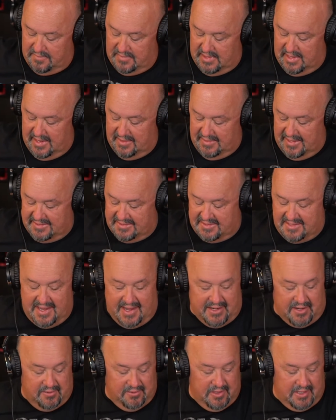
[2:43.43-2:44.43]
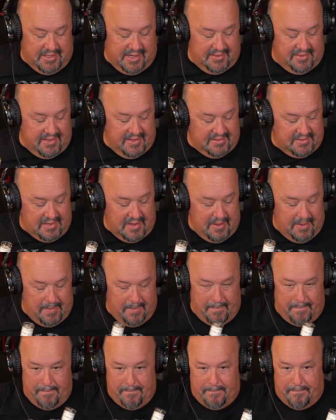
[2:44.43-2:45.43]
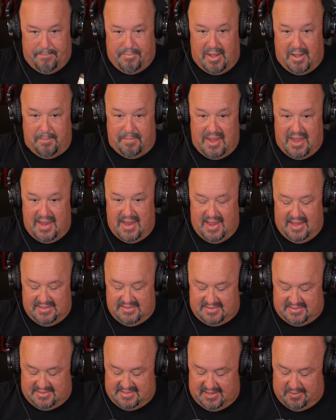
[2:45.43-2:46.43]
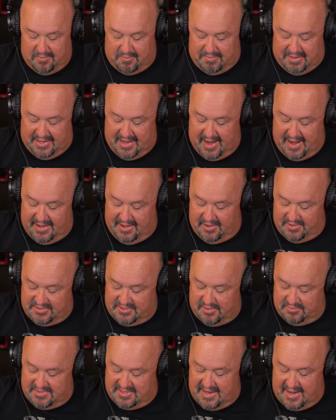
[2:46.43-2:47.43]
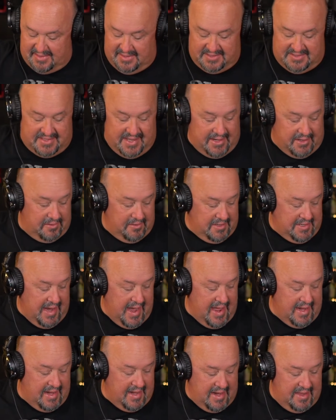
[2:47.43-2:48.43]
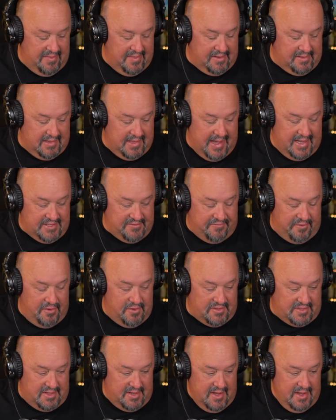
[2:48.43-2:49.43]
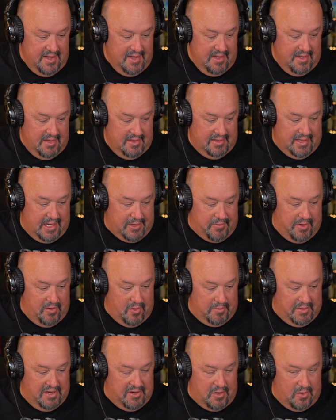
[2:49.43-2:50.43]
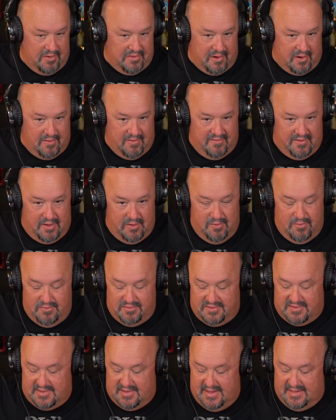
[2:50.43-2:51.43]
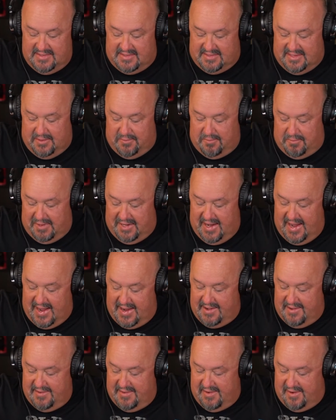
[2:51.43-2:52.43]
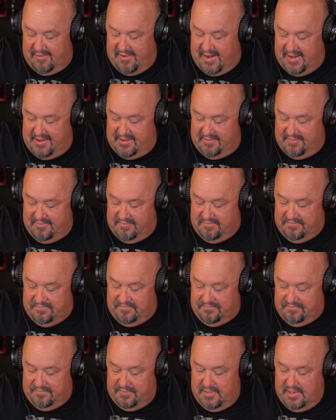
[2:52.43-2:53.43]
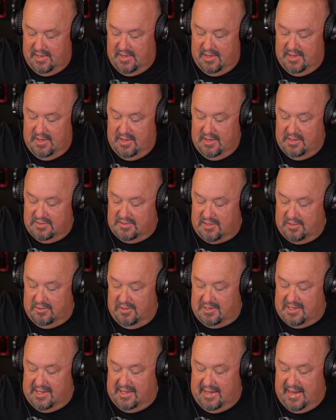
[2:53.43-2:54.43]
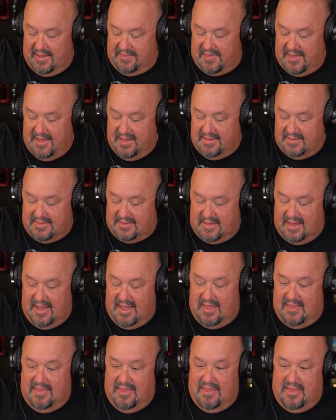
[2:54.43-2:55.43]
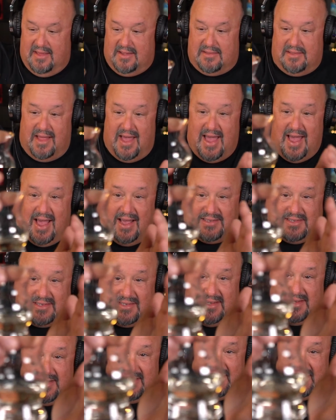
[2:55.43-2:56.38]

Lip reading: and let's take a look at this puppy and see what we got here. So let's take a look at it in the glass first, like we normally do with our reviews, and see what we got. All right. So looking at this in the glass,